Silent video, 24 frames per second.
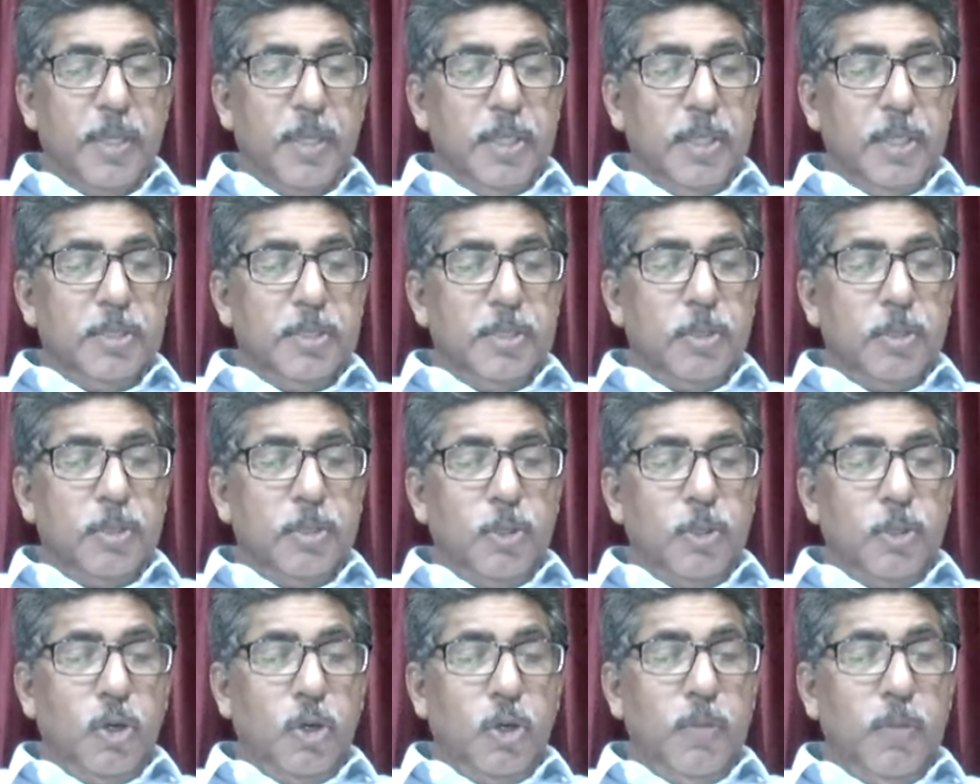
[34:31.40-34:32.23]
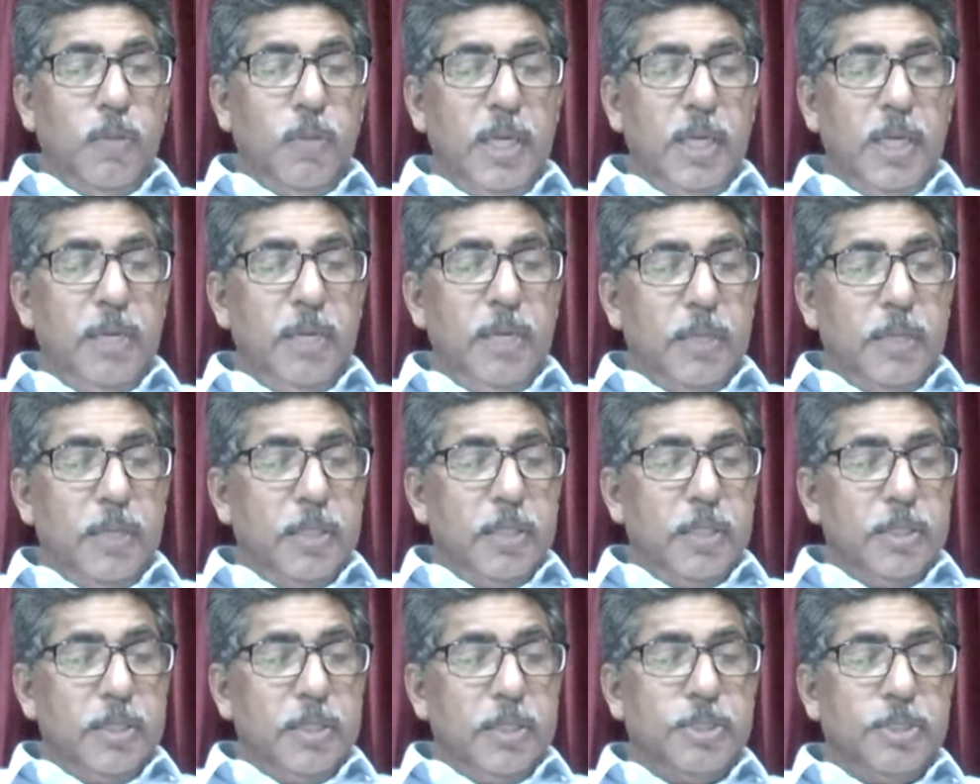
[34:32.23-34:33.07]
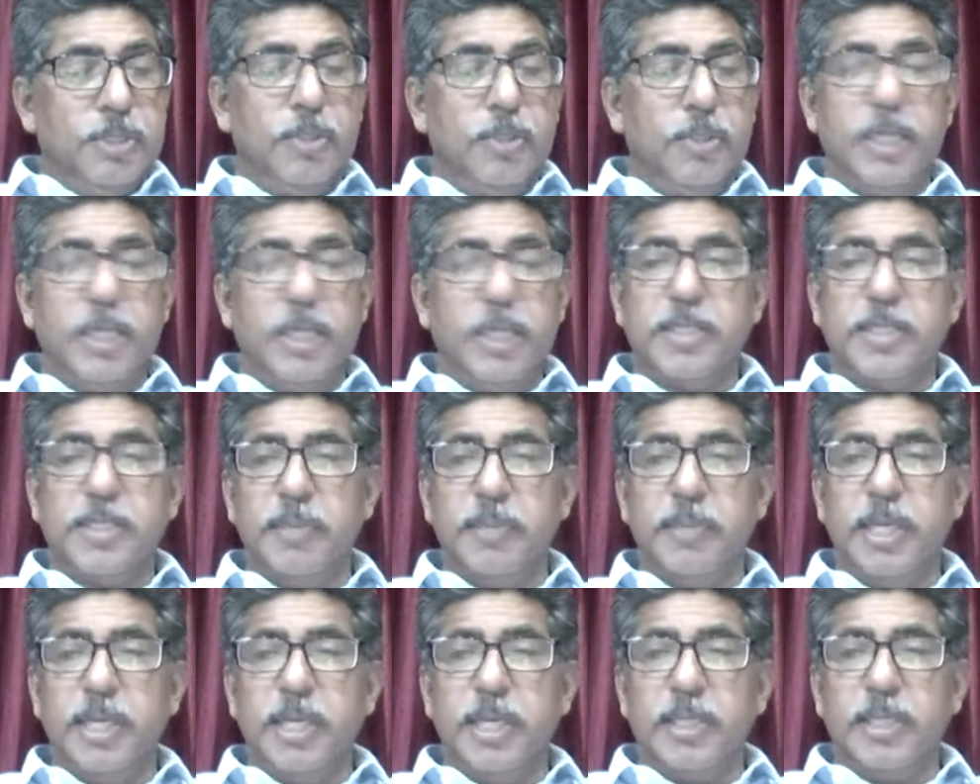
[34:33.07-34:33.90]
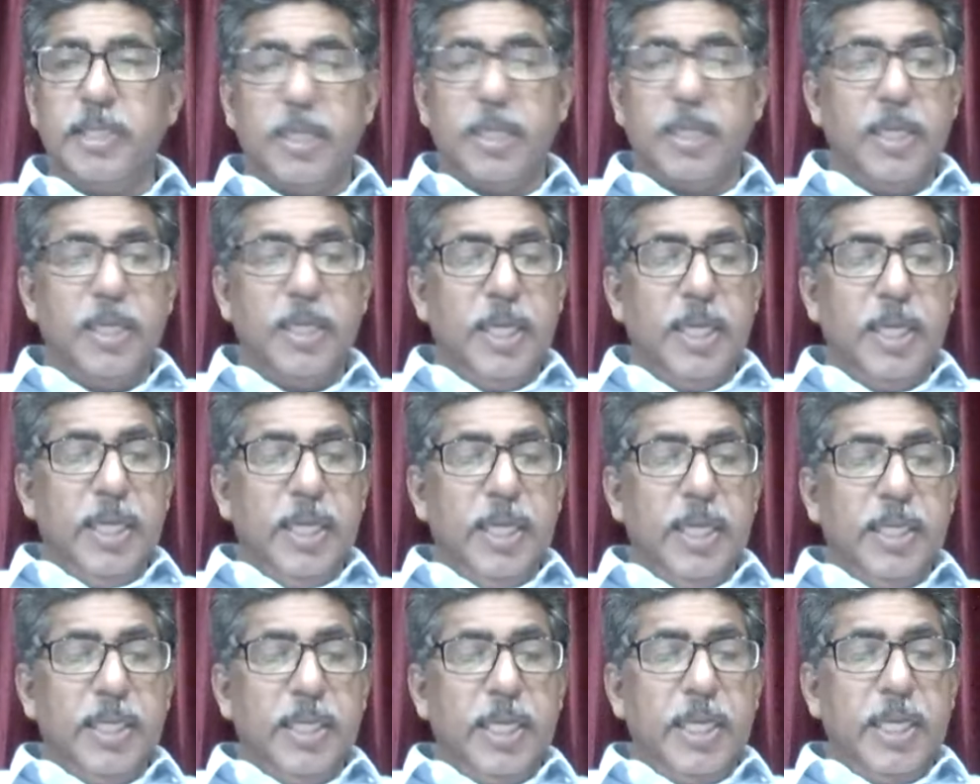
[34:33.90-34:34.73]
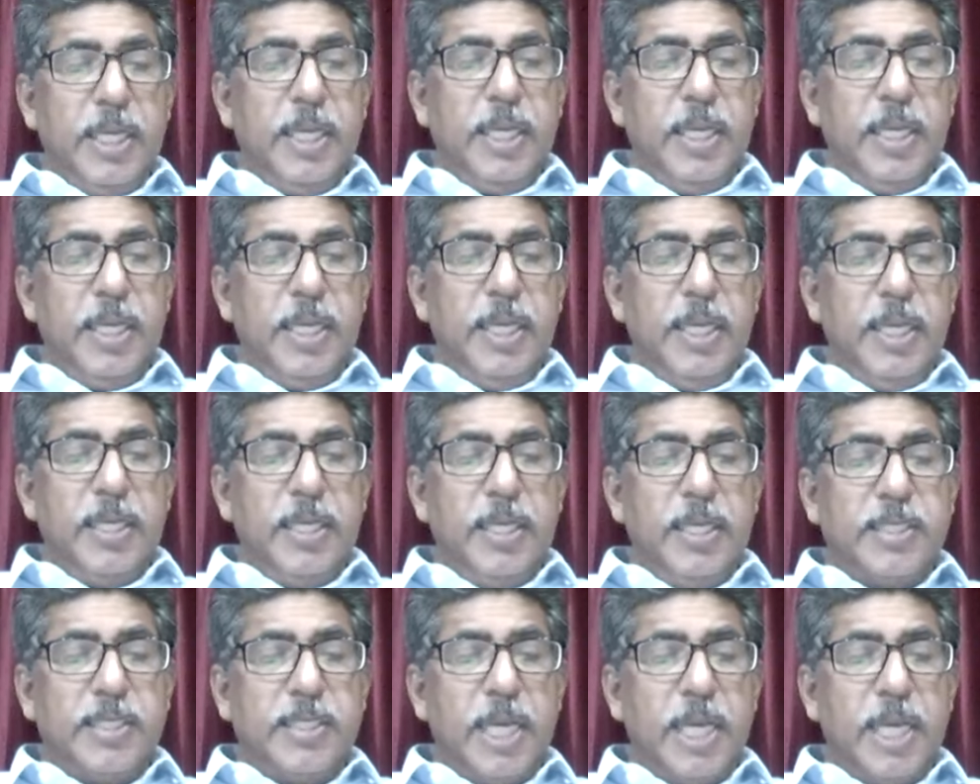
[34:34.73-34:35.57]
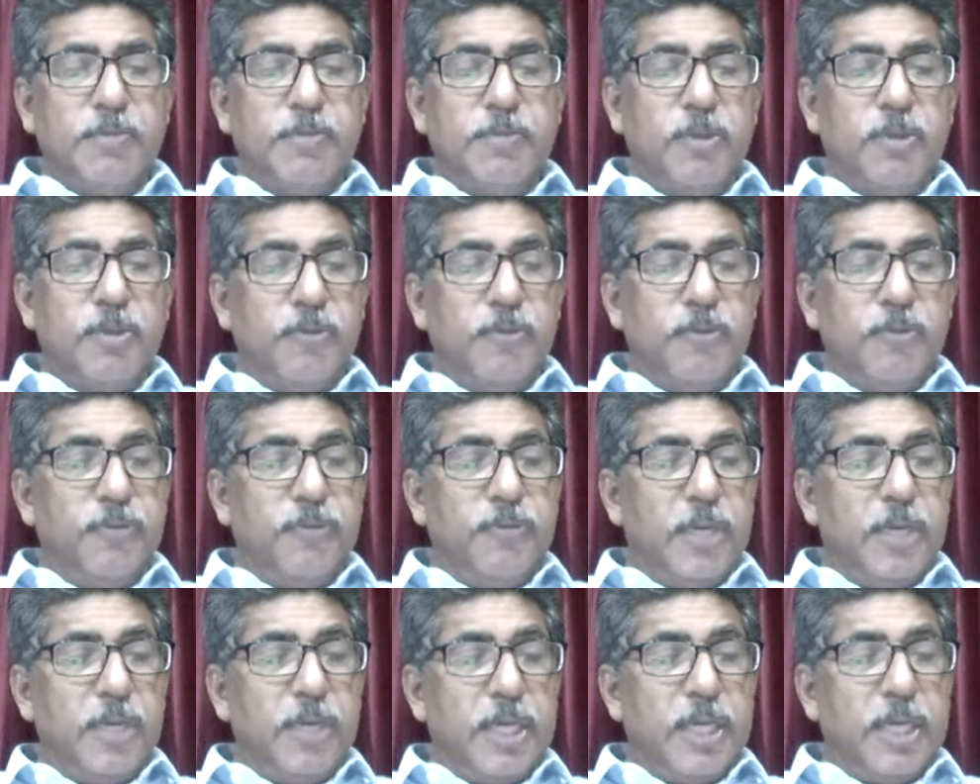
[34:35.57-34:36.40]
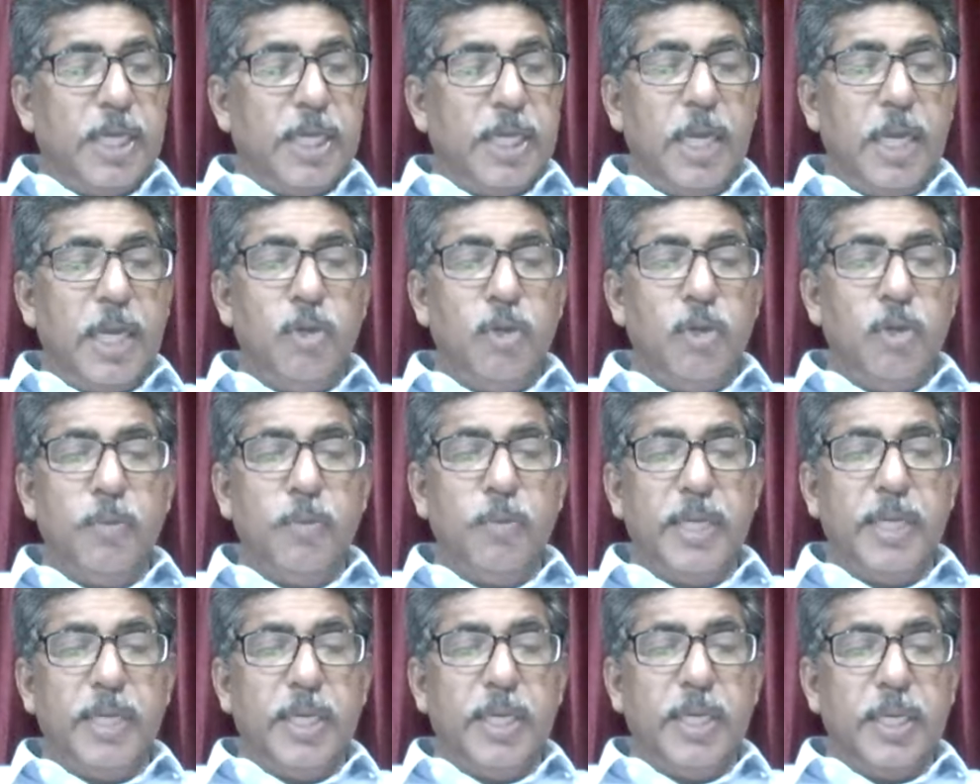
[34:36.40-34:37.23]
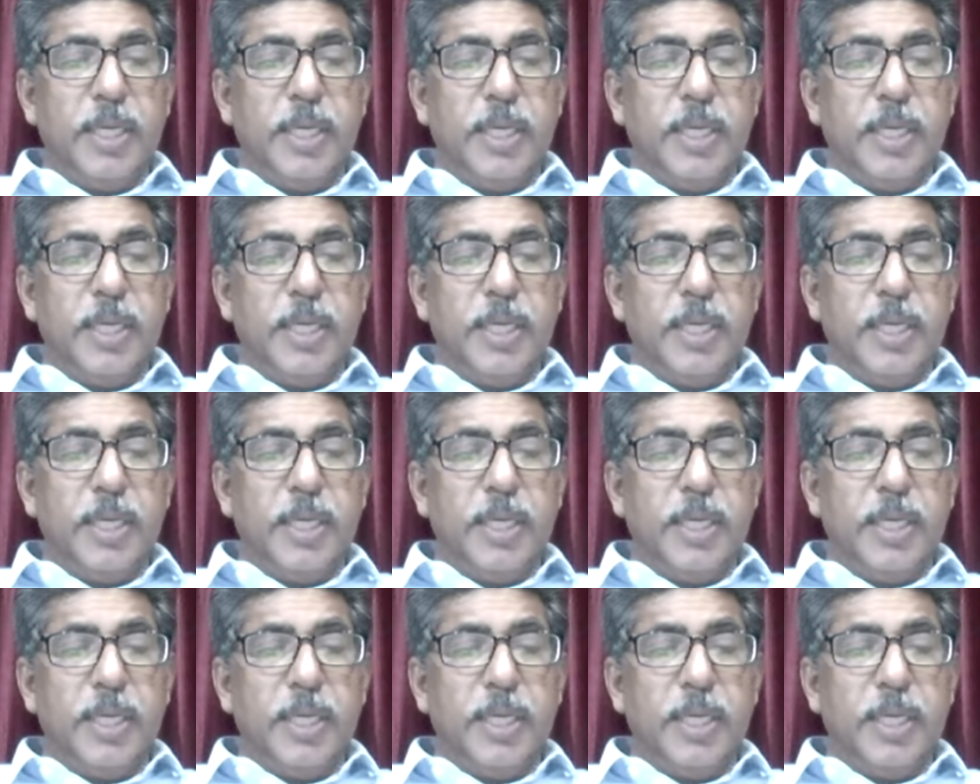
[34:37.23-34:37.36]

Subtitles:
So no believer should disseminate any types of calumny